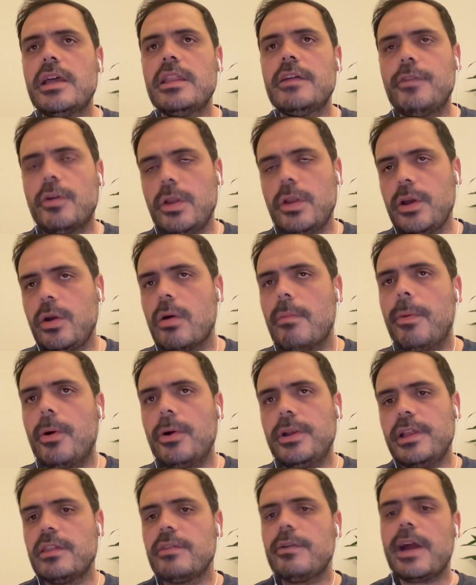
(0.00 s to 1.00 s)
following
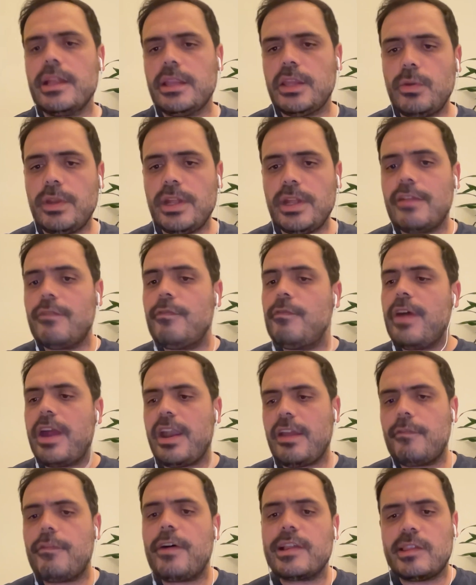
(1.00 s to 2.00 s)
components, right? You need a very
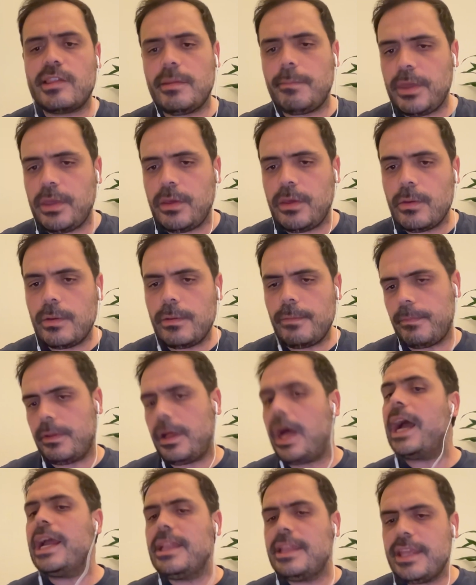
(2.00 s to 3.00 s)
fast CPU.
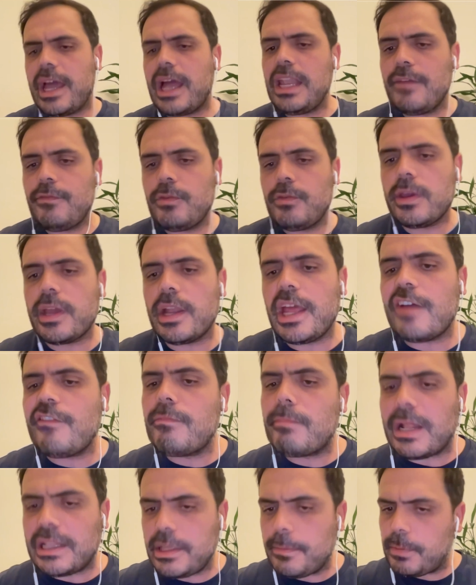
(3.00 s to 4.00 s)
Ideally, if you can have
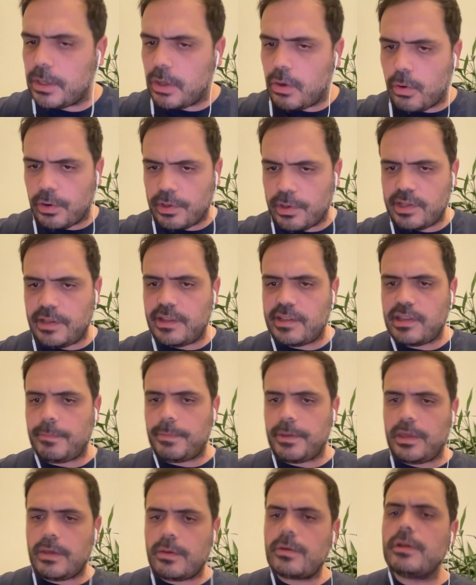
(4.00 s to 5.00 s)
multiple cores in the
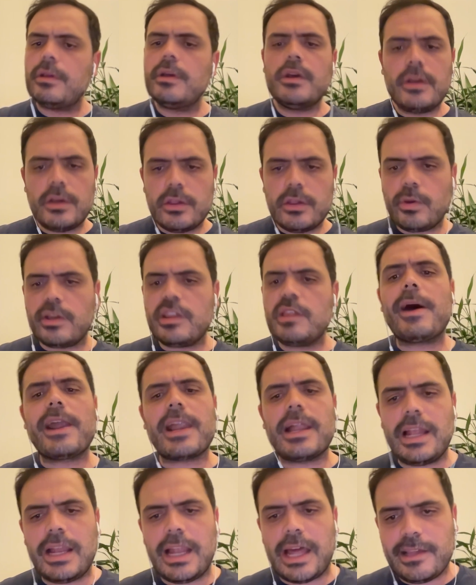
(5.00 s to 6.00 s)
CPU, so it's
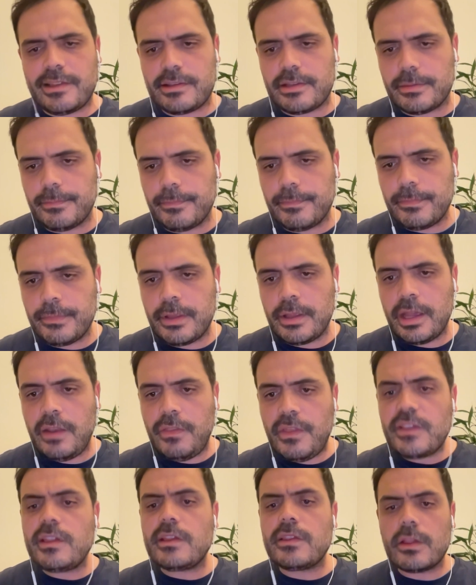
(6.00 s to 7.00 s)
parallelized. And
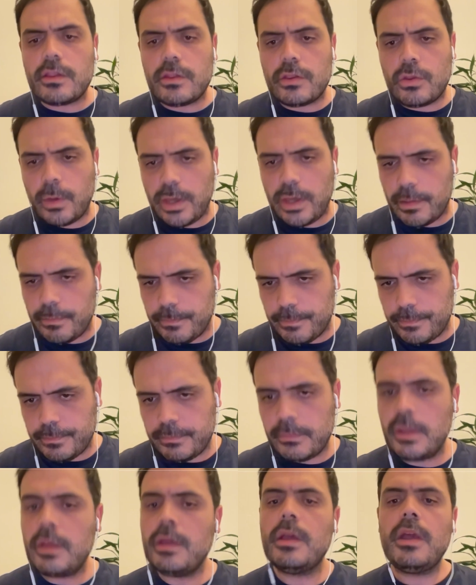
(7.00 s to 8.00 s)
this is Sui.
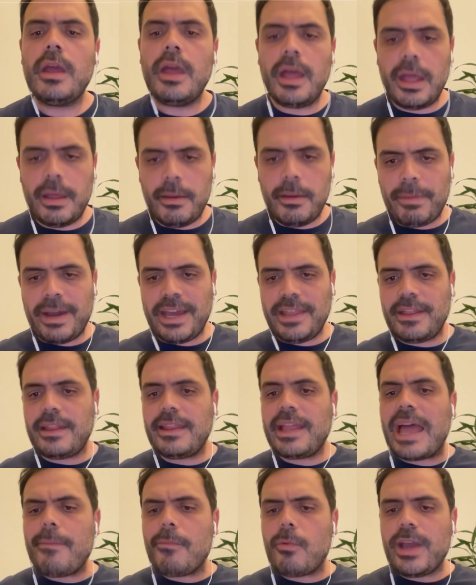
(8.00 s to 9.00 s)
By the
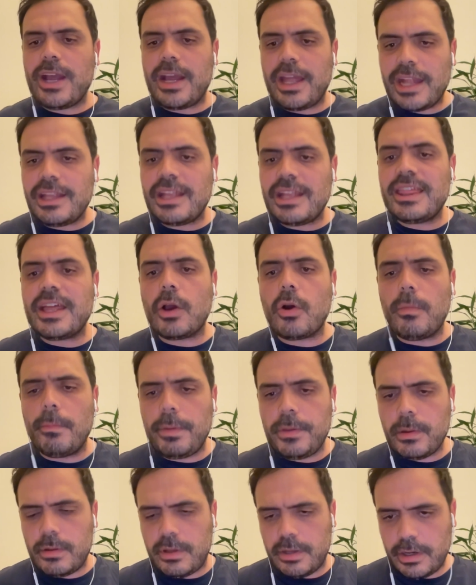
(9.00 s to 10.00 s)
time we created the
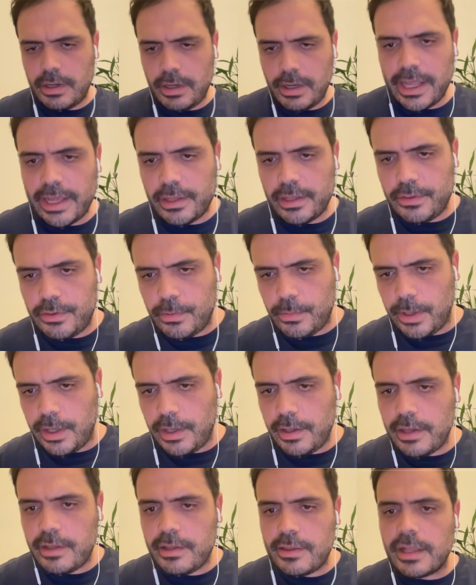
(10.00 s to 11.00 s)
computer, like Sui
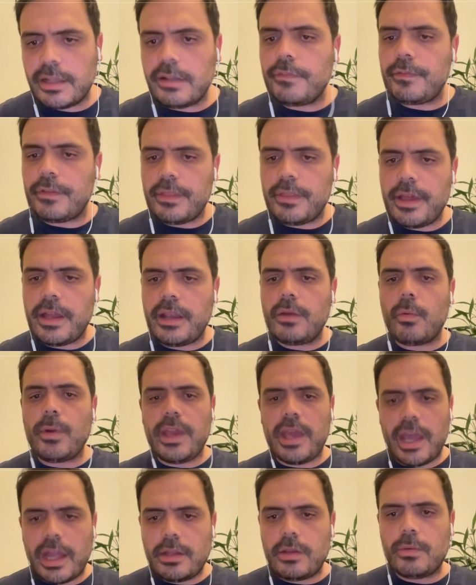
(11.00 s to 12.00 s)
itself, then we
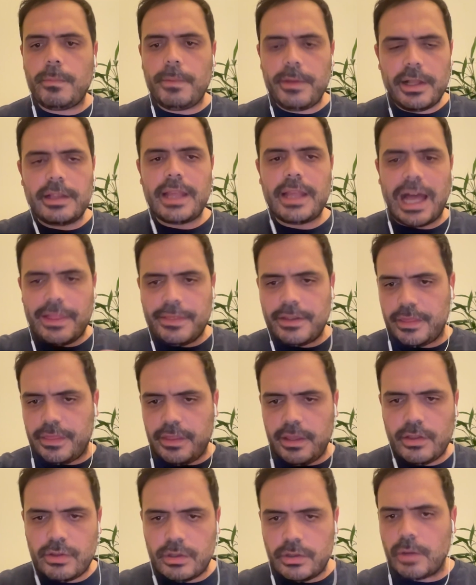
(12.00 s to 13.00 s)
had to build other
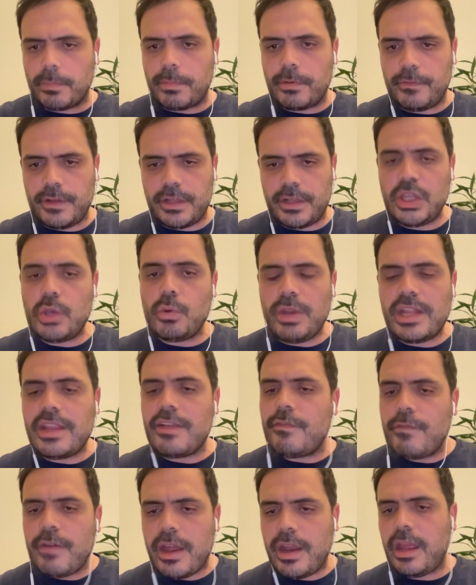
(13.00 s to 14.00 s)
things on top of it. You need a
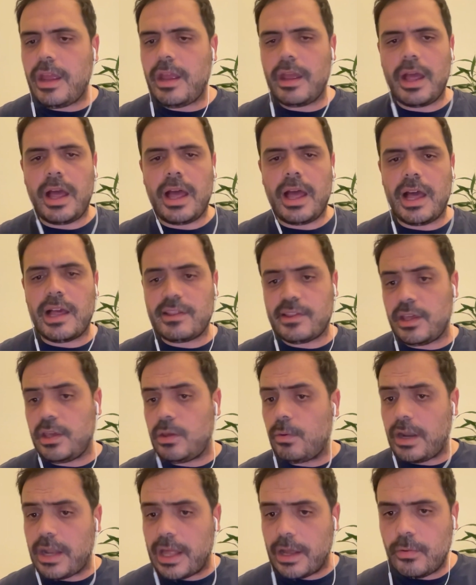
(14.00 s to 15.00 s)
very secure
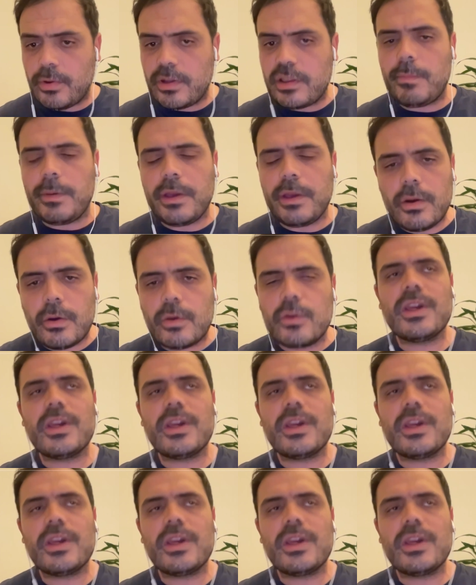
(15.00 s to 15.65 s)
language because